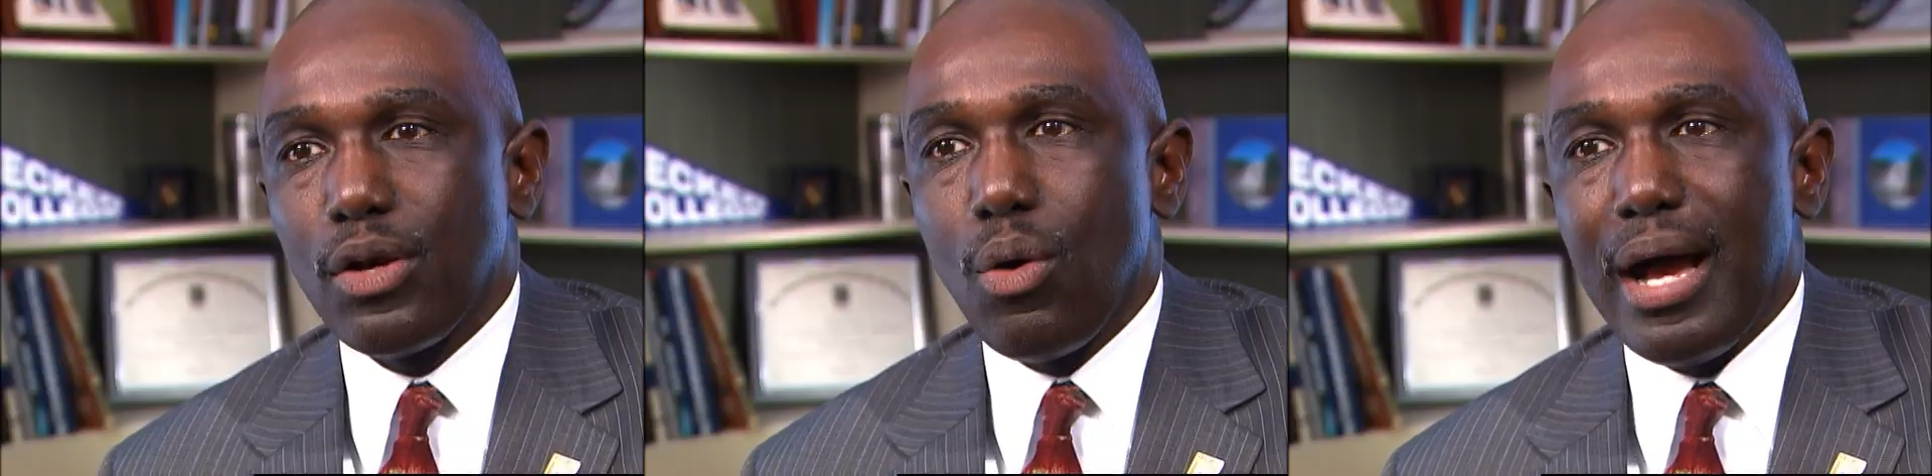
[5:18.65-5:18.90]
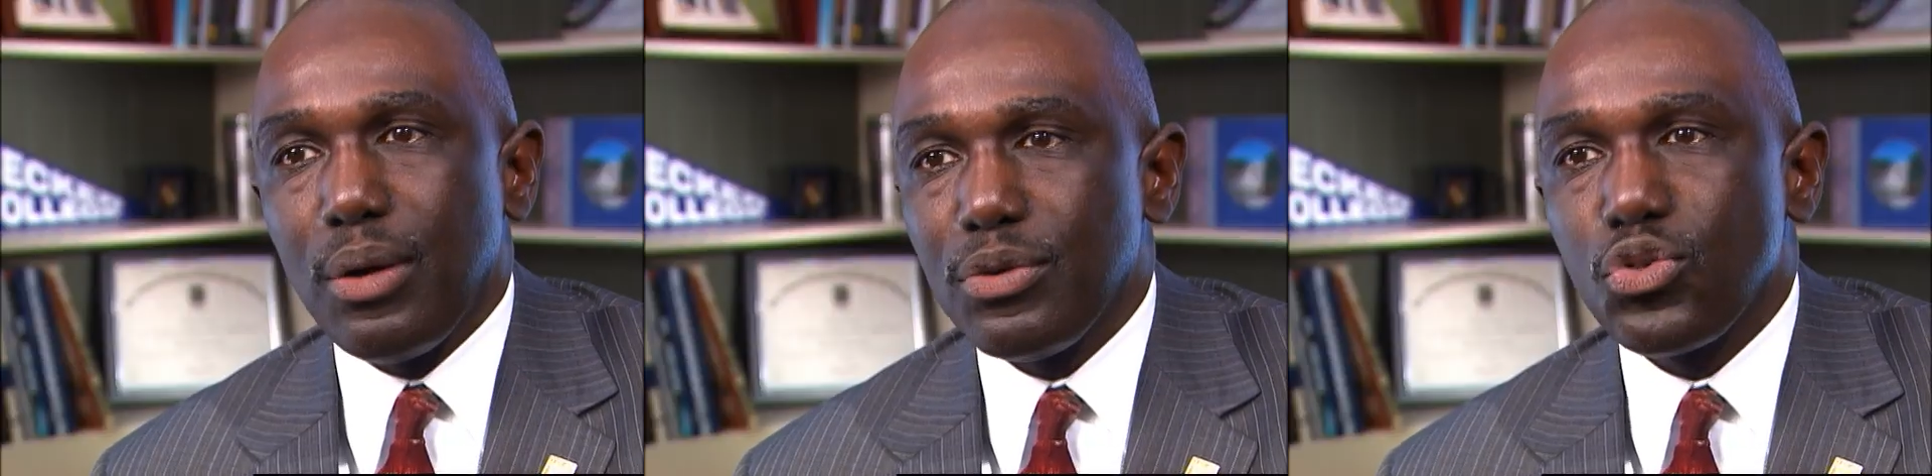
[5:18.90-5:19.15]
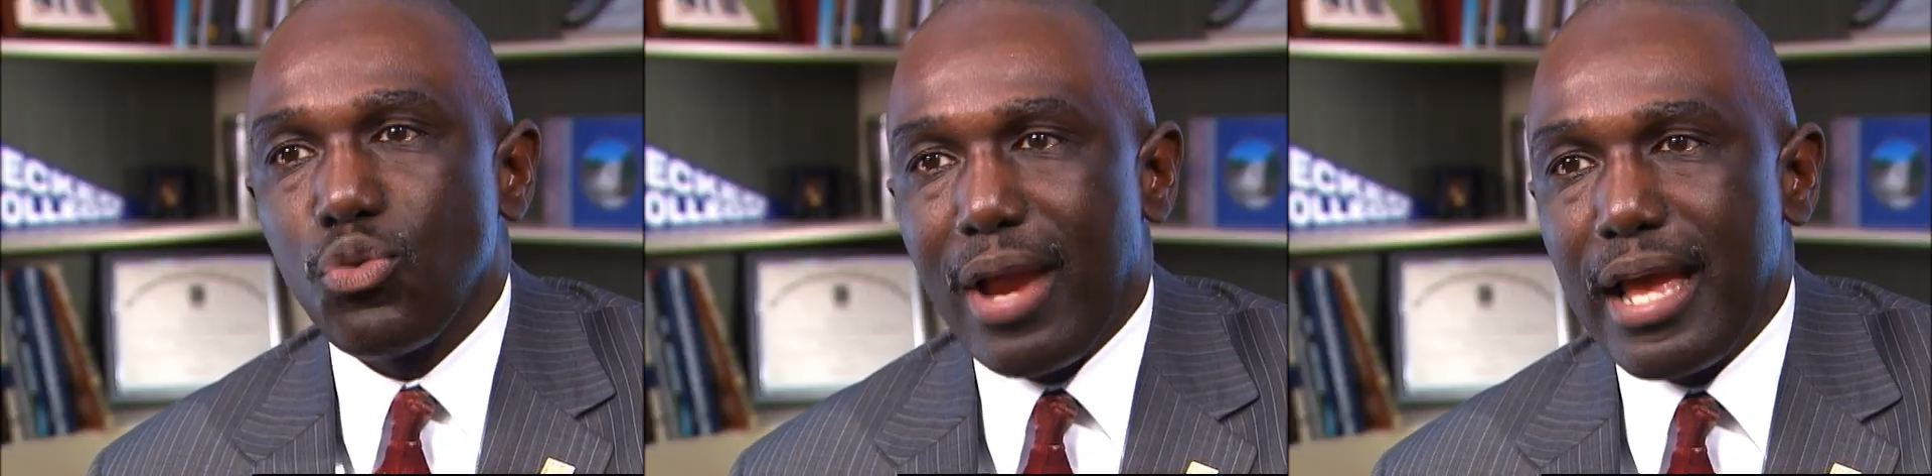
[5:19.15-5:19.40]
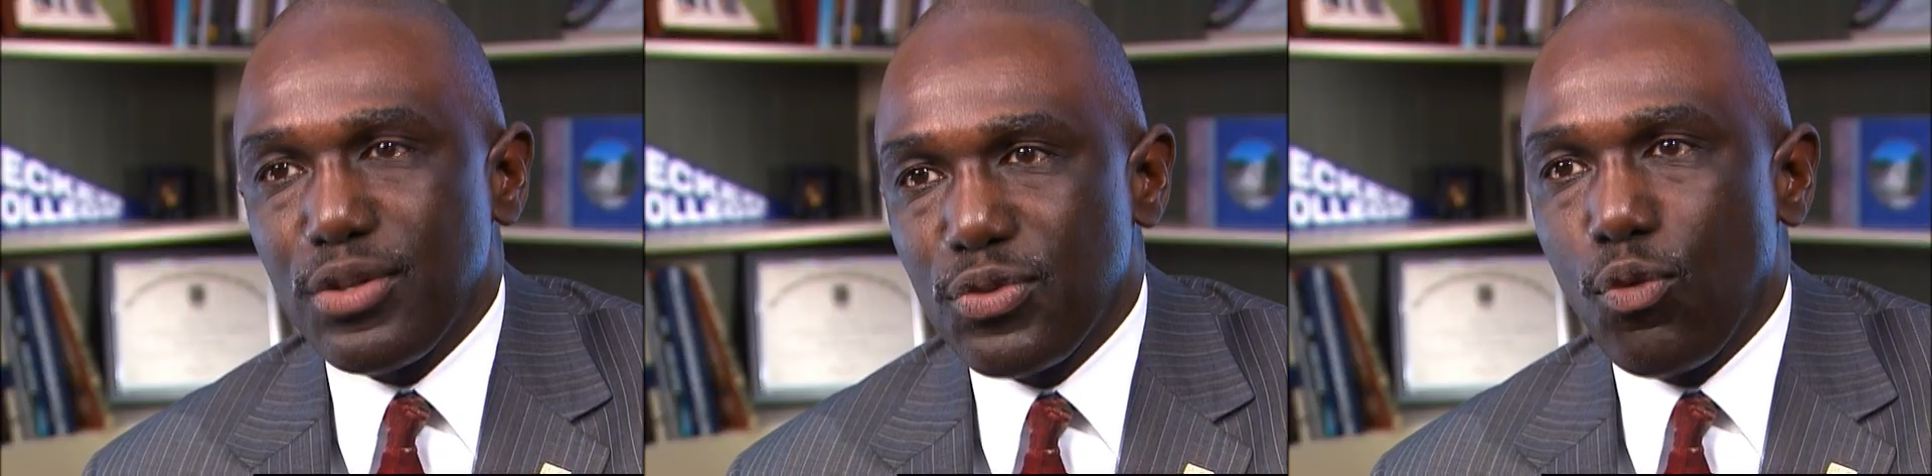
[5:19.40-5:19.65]
go out and
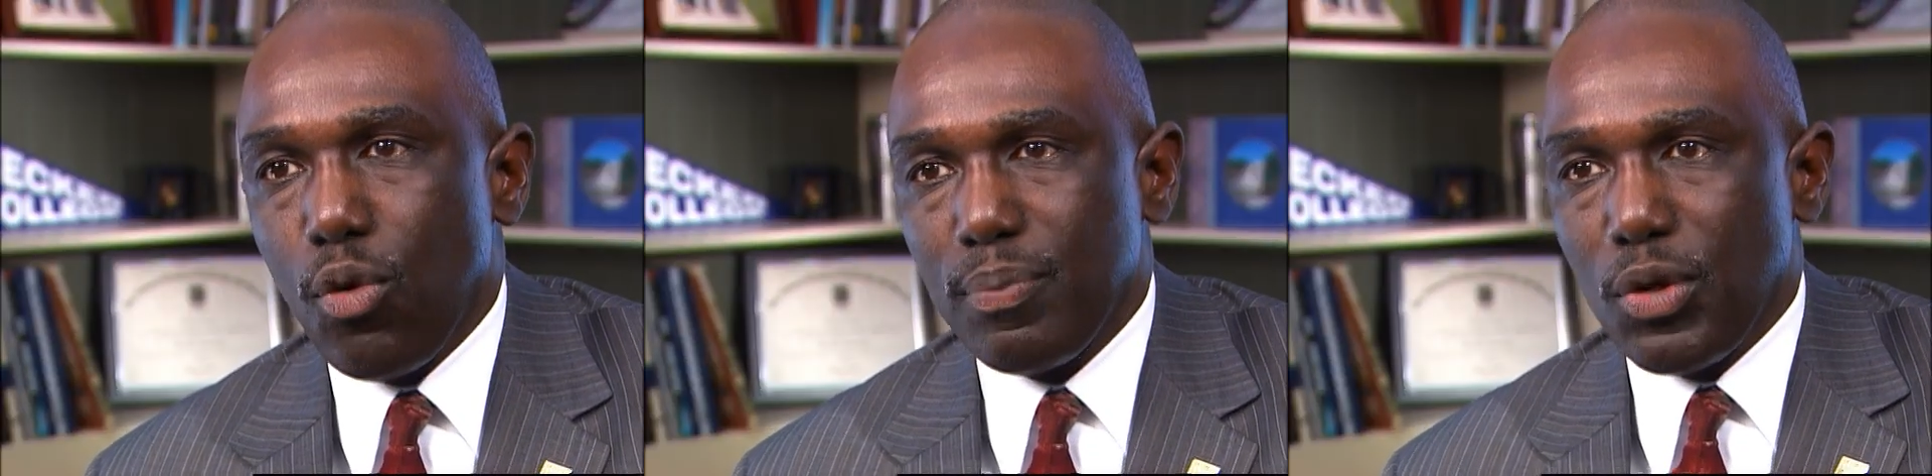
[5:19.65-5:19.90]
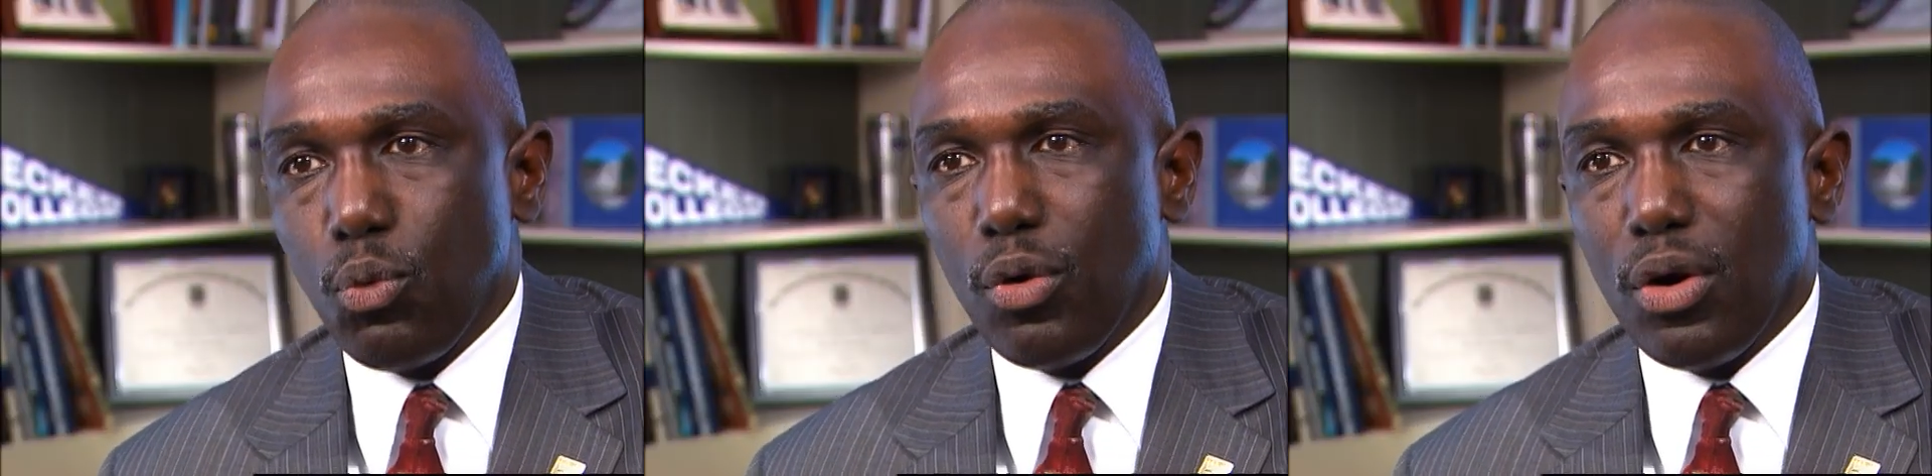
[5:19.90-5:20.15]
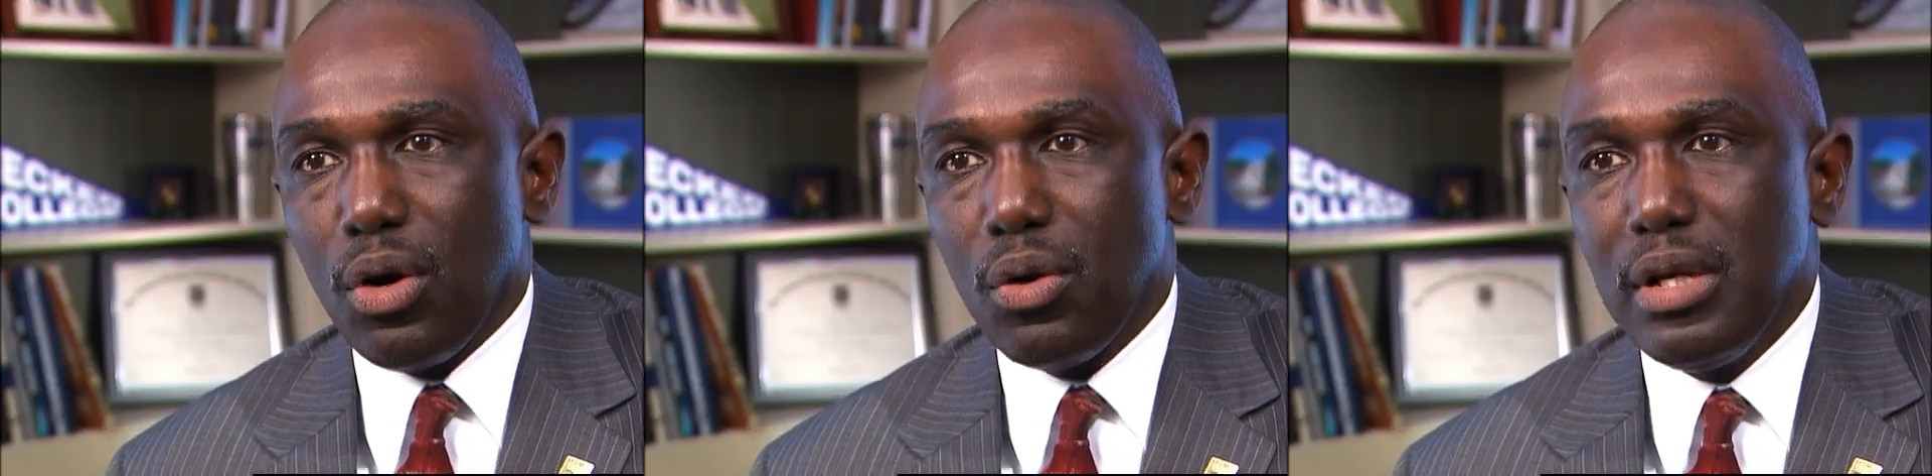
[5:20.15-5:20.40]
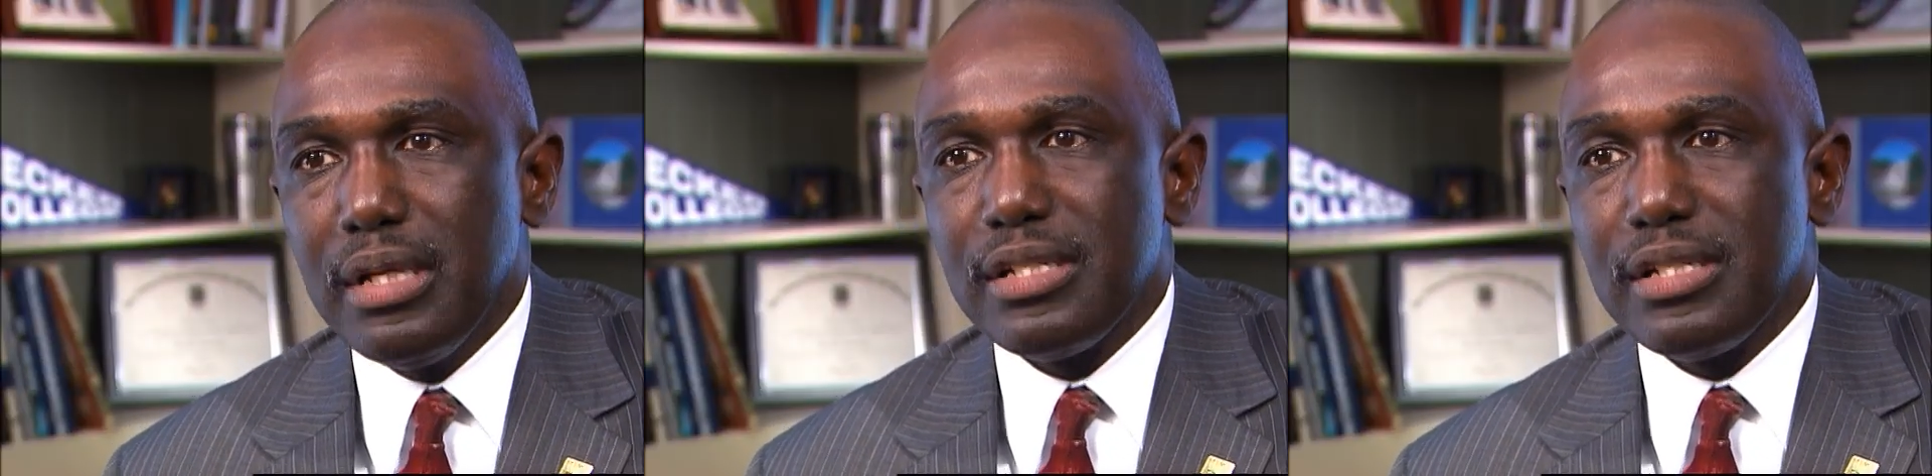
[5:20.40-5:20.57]
transform the world,